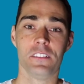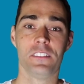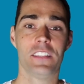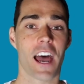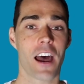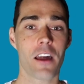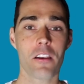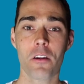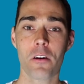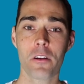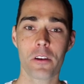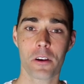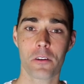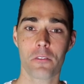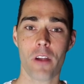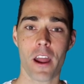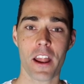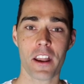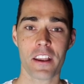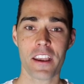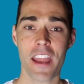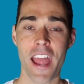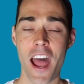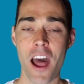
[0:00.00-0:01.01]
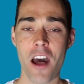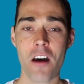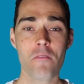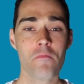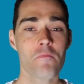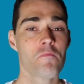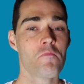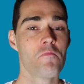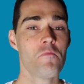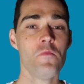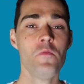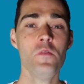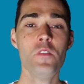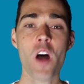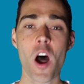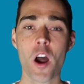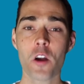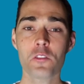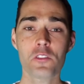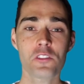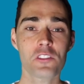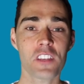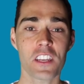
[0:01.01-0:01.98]
Download it right now,
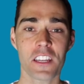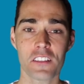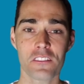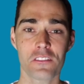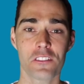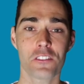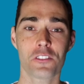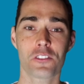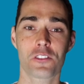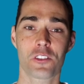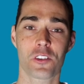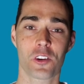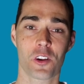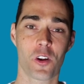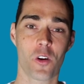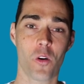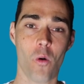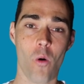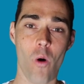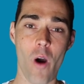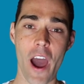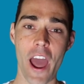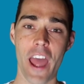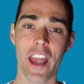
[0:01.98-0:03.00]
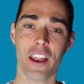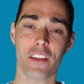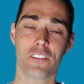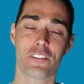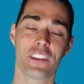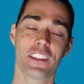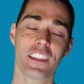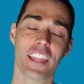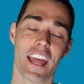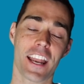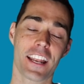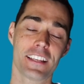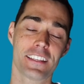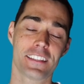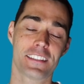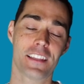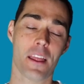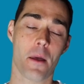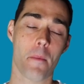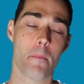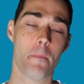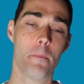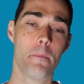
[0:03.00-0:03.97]
no sensors required. I think that
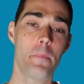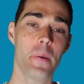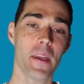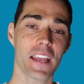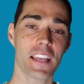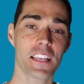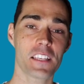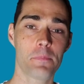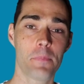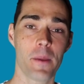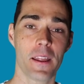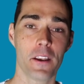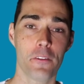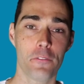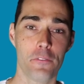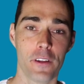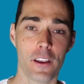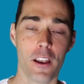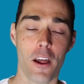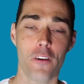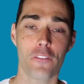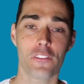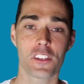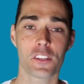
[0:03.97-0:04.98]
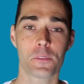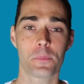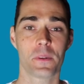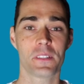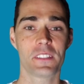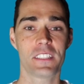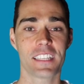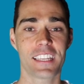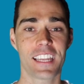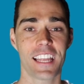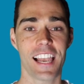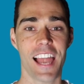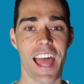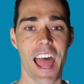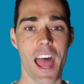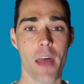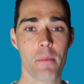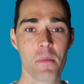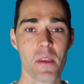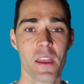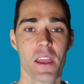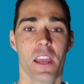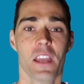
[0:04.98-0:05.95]
is the biggest benefit of this particular
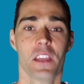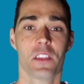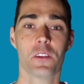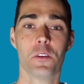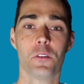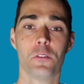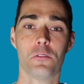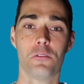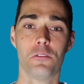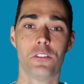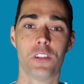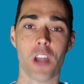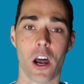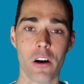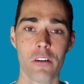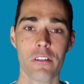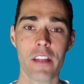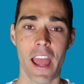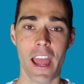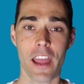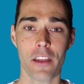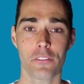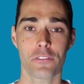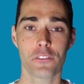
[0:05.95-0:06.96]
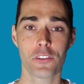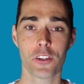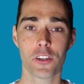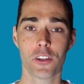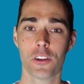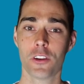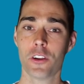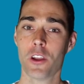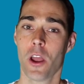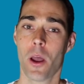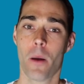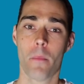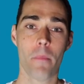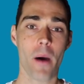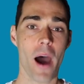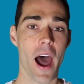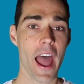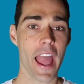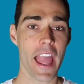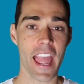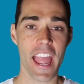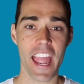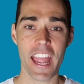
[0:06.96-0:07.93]
app. You don't have to
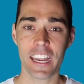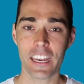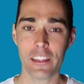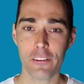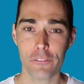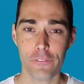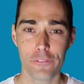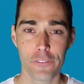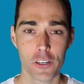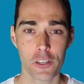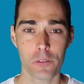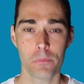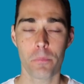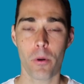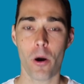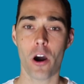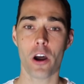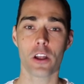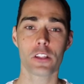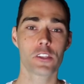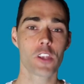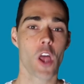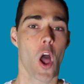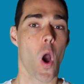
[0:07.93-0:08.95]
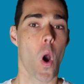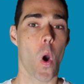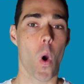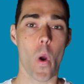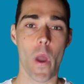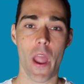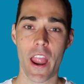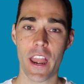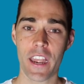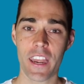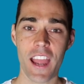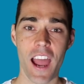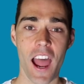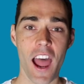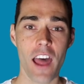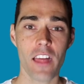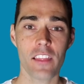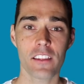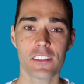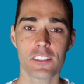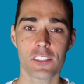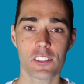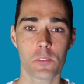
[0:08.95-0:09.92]
buy any foot pods or any
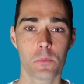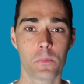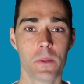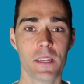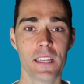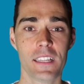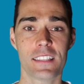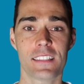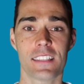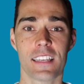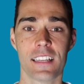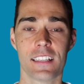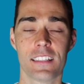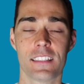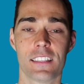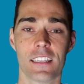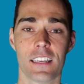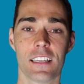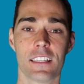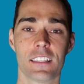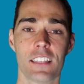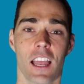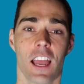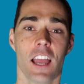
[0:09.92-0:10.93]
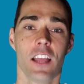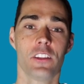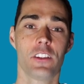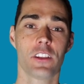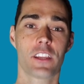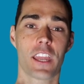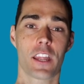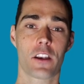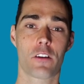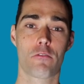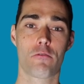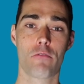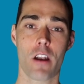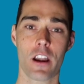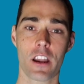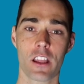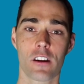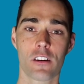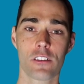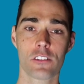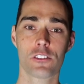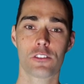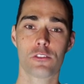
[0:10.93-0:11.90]
other speed sensors to get
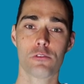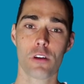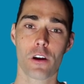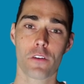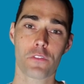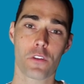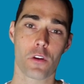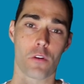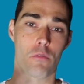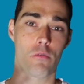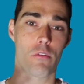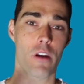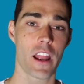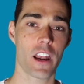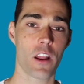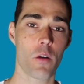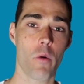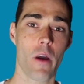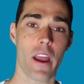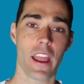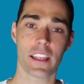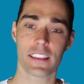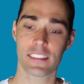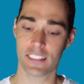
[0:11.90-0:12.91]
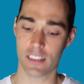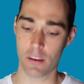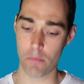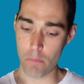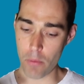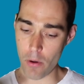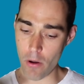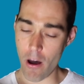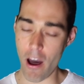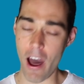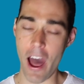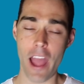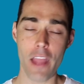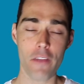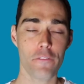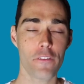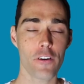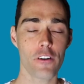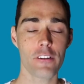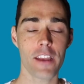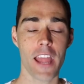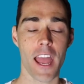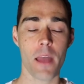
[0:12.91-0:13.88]
running on Zwift right away. A simple
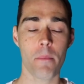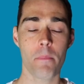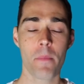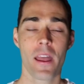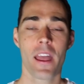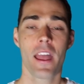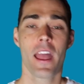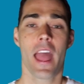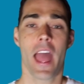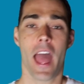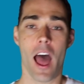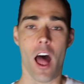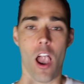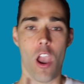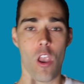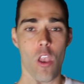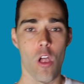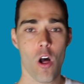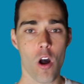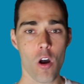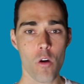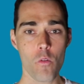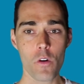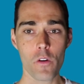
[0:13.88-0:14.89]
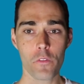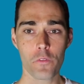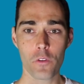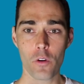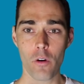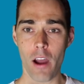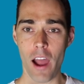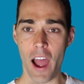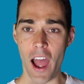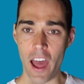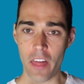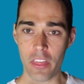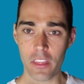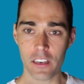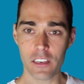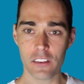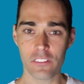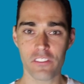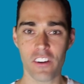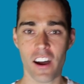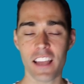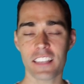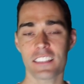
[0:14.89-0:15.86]
iPhone app, along with your other
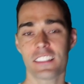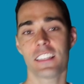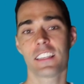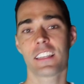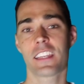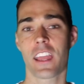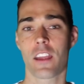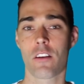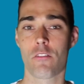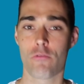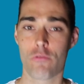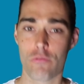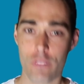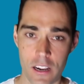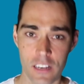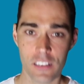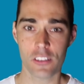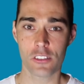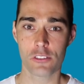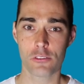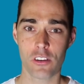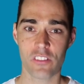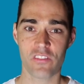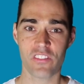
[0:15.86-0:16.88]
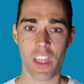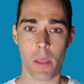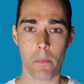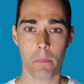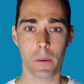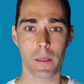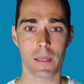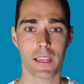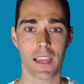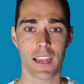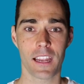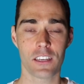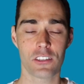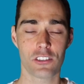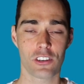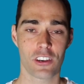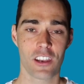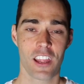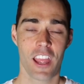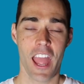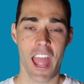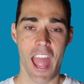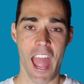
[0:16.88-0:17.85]
device that can run the Zwift
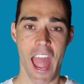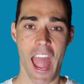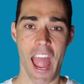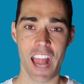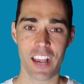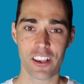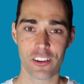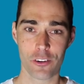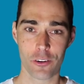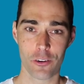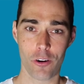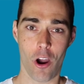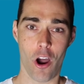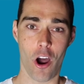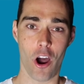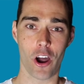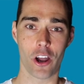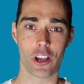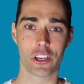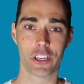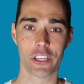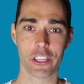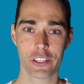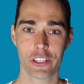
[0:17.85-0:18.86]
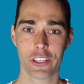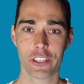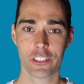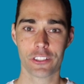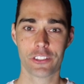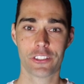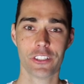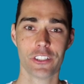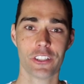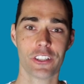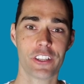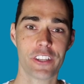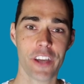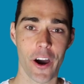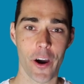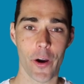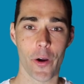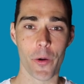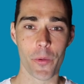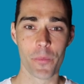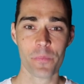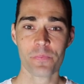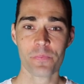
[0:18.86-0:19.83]
application, and you are good to
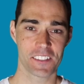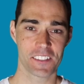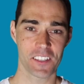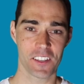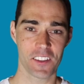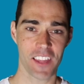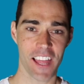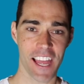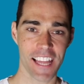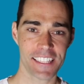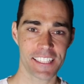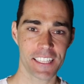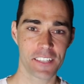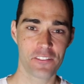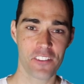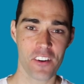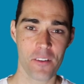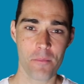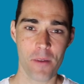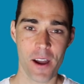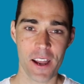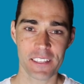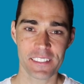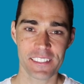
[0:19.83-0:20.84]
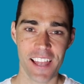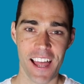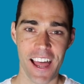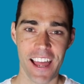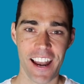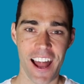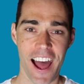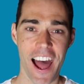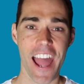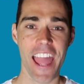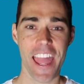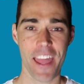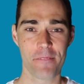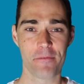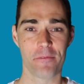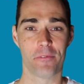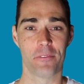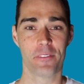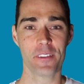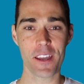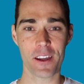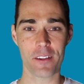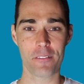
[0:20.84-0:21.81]
go. So that's it from my side. I
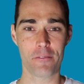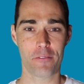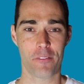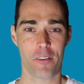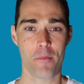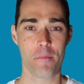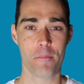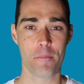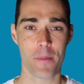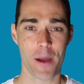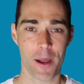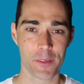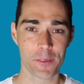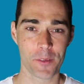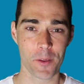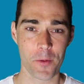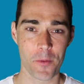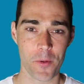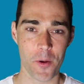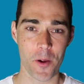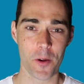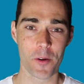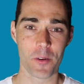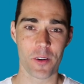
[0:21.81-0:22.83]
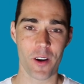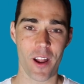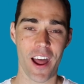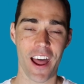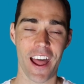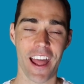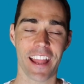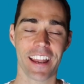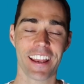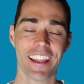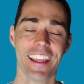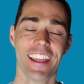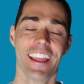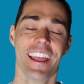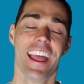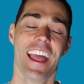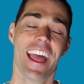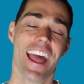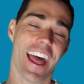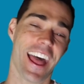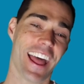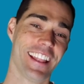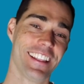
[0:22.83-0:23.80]
am Vion from Mountain Road Ride.
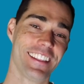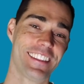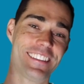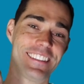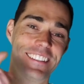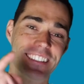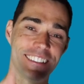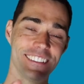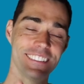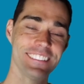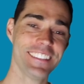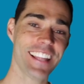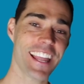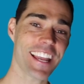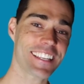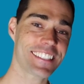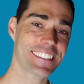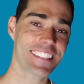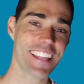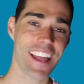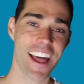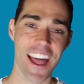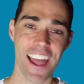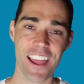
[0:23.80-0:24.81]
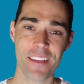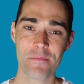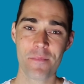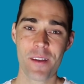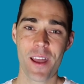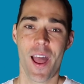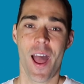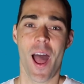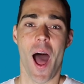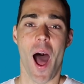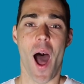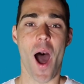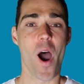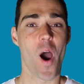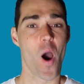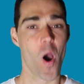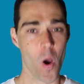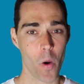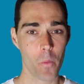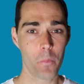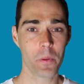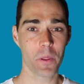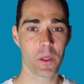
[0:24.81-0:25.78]
Until next time, I
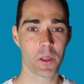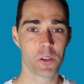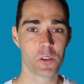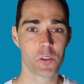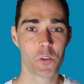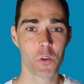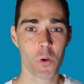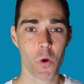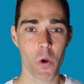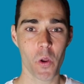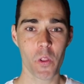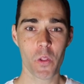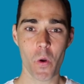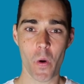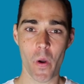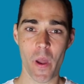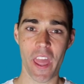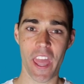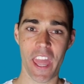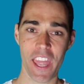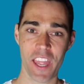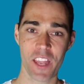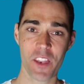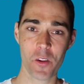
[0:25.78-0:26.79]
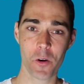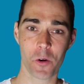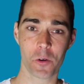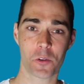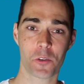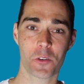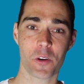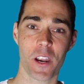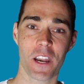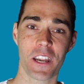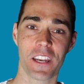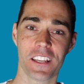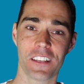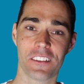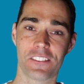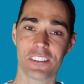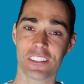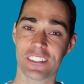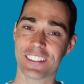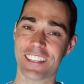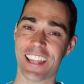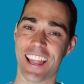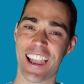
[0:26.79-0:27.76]
hope you enjoy your indoor training
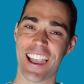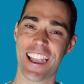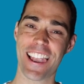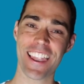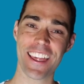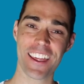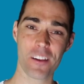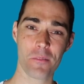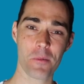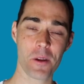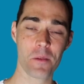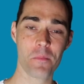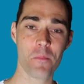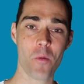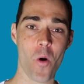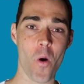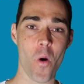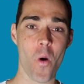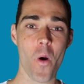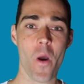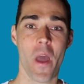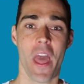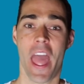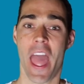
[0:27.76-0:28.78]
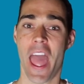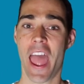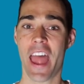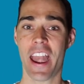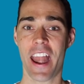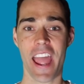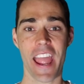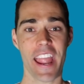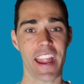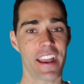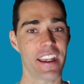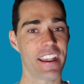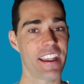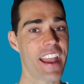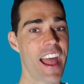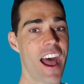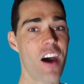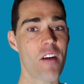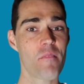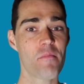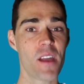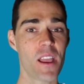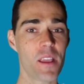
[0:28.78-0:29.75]
just a little bit more. And hey,
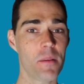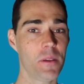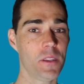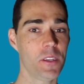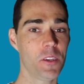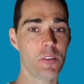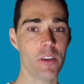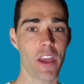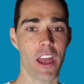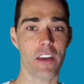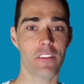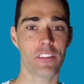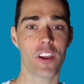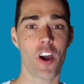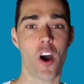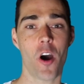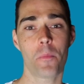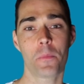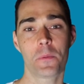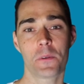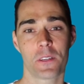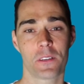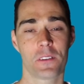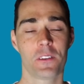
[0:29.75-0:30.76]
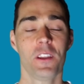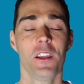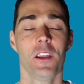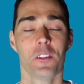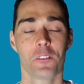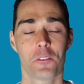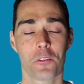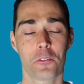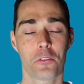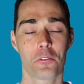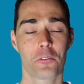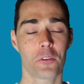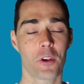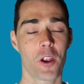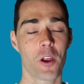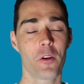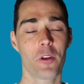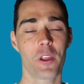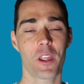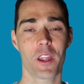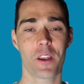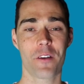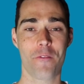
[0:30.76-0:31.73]
now maybe you have the option to
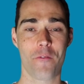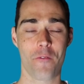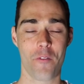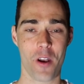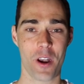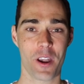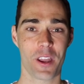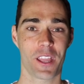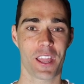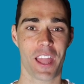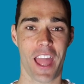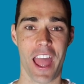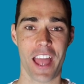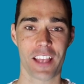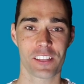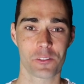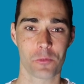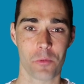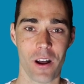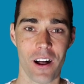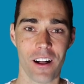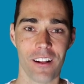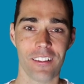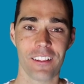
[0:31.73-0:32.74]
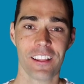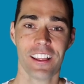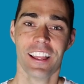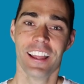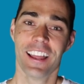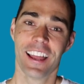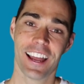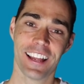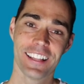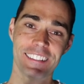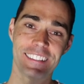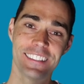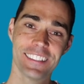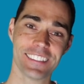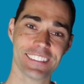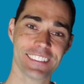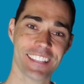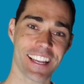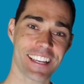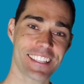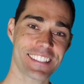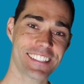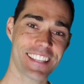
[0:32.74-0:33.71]
throw in running as well.
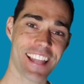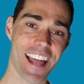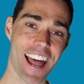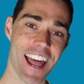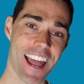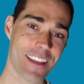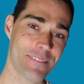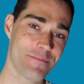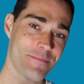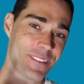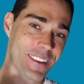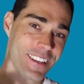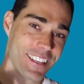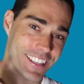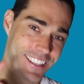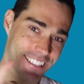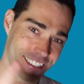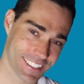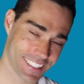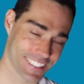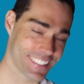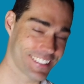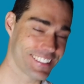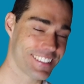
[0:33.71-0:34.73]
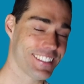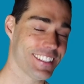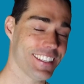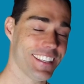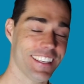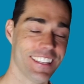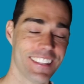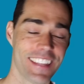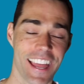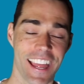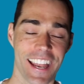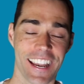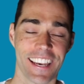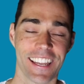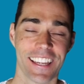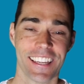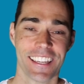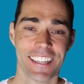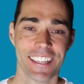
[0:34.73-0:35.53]
Until next time, see you then.